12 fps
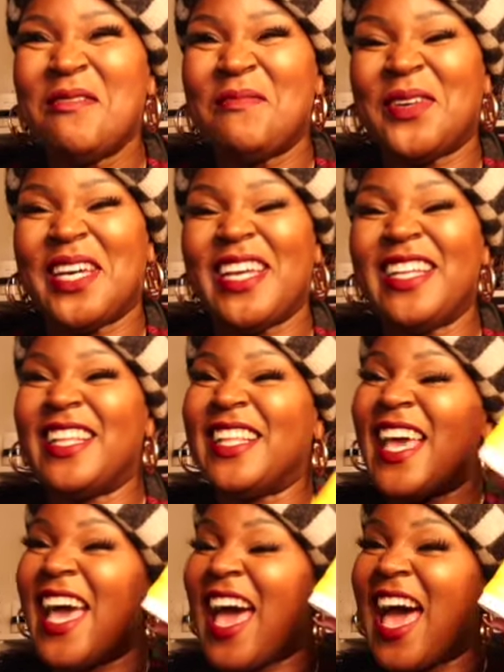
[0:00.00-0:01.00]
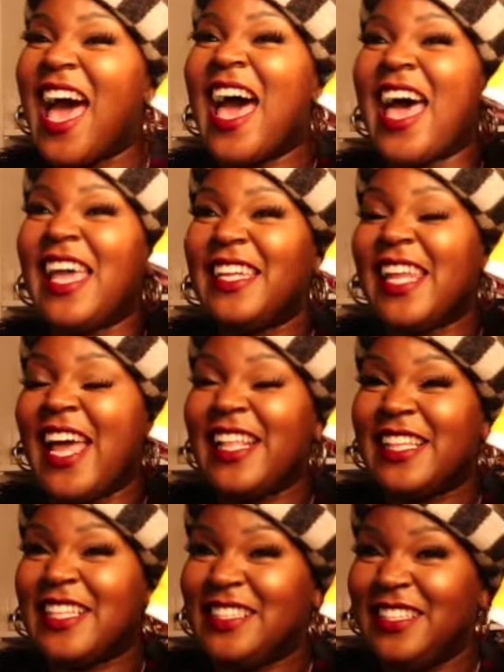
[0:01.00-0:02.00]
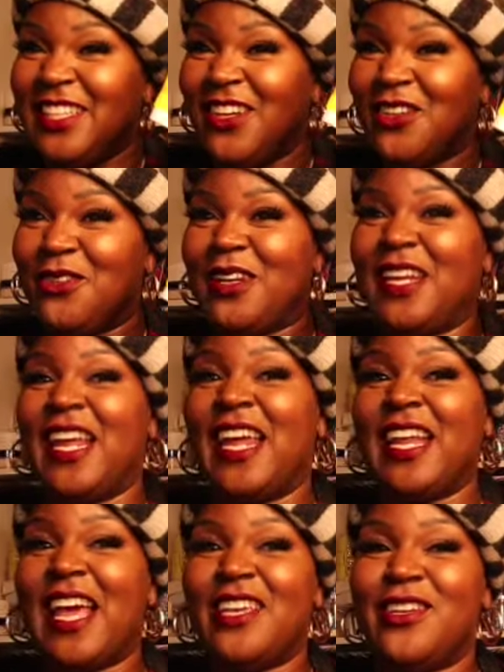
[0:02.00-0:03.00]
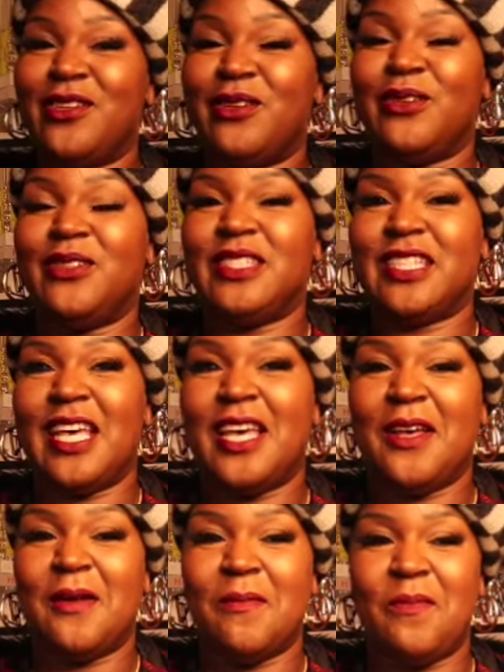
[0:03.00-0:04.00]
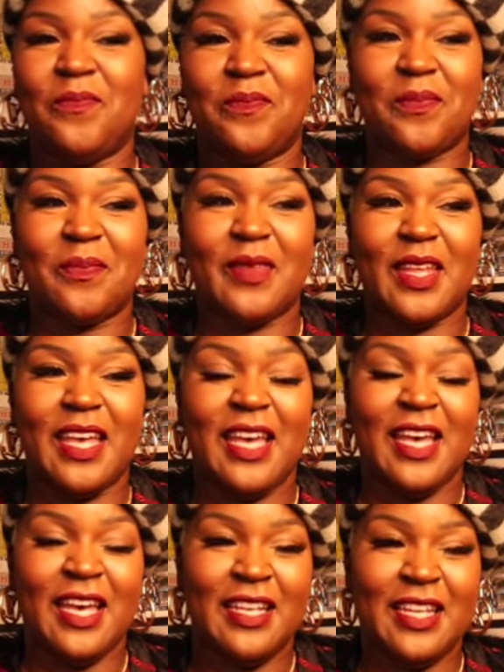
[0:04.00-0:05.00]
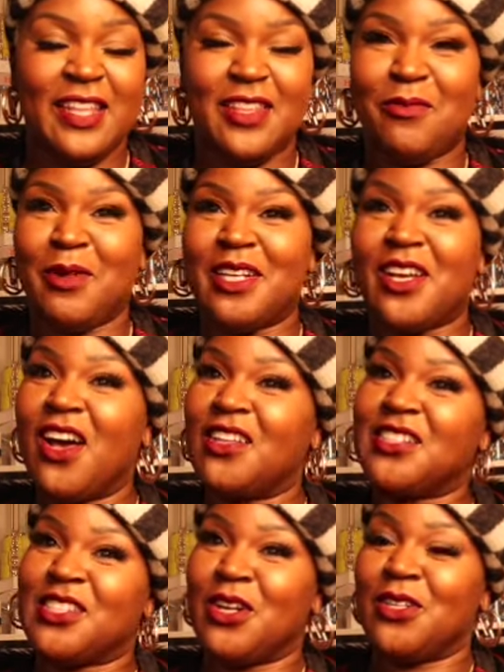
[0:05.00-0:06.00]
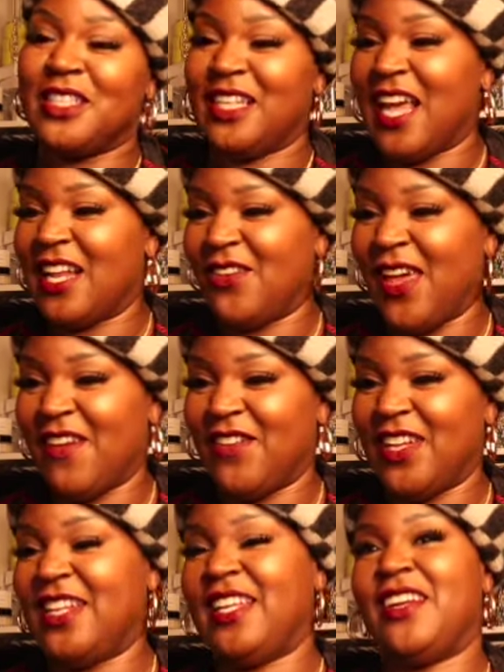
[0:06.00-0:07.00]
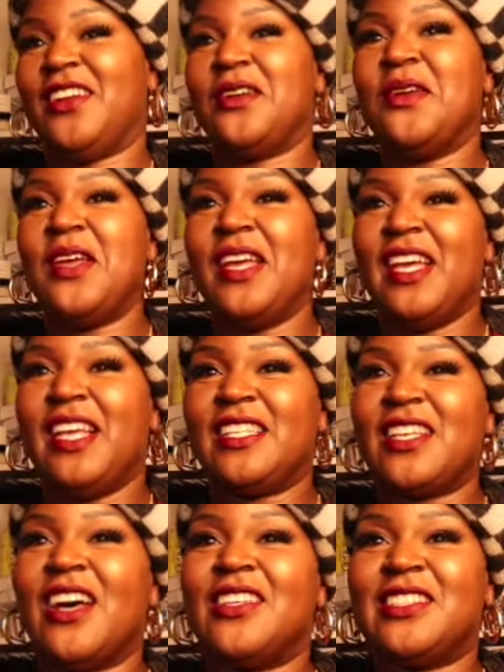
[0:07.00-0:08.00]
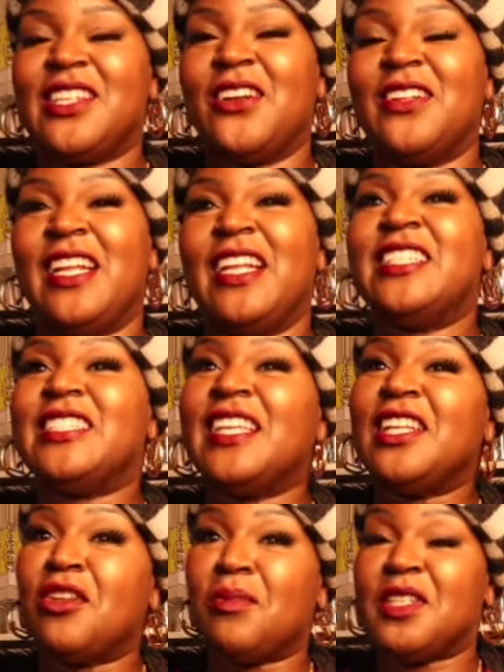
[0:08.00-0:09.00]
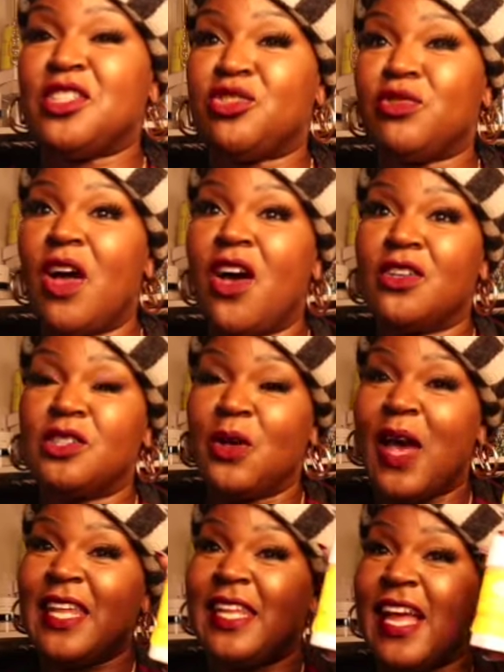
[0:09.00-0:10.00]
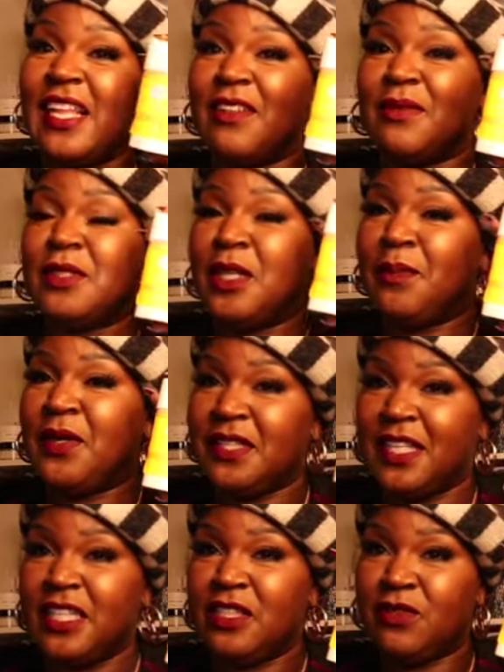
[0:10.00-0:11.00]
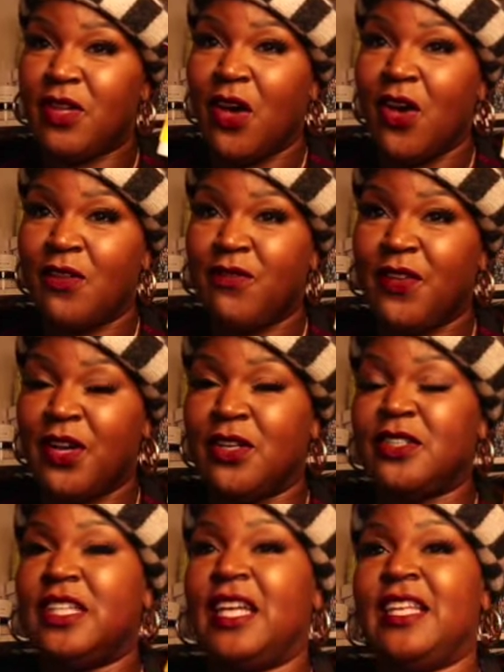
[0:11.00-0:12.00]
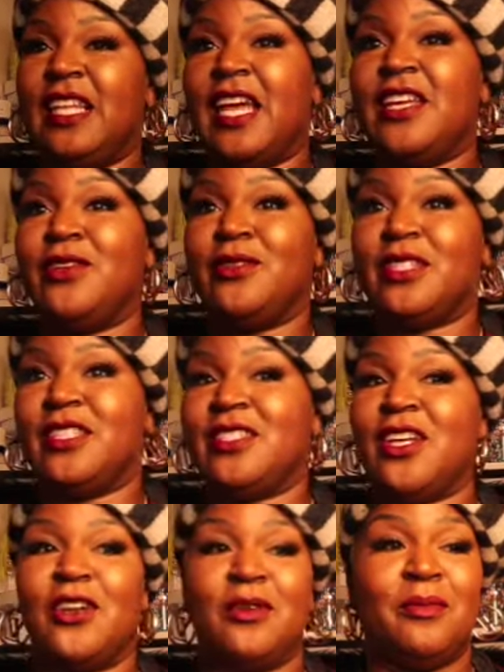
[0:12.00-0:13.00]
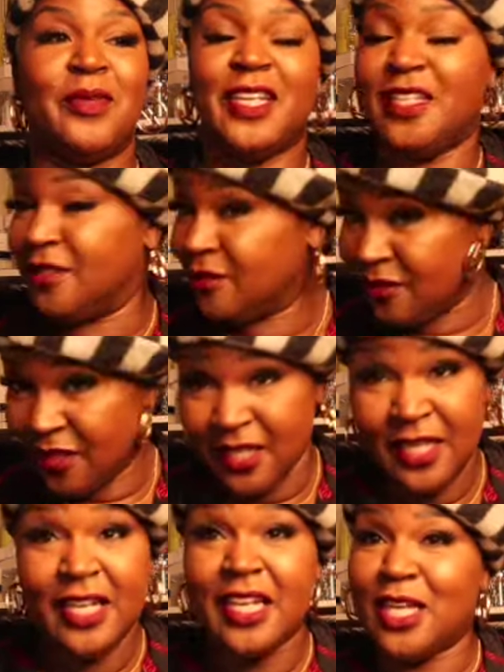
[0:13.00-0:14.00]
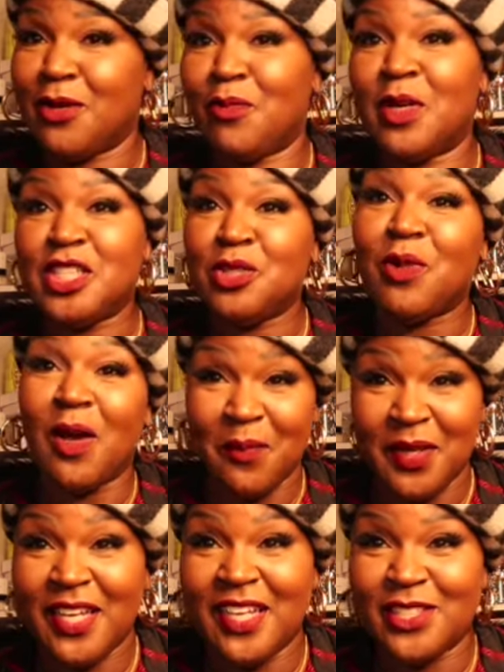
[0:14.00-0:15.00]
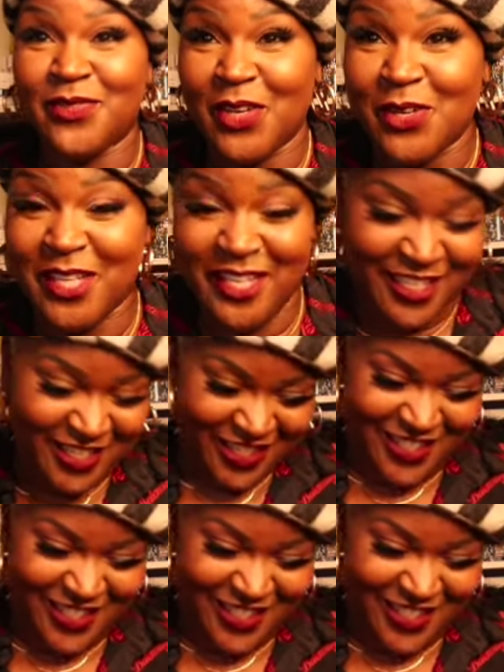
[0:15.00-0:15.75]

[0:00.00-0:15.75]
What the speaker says: But I like this deodorant, and I use another one called Certain. I don't have it in here. It's called Certain, and it's a little bit strong, so I like to put this on first and then I use the Certain. But what you won't be is funky.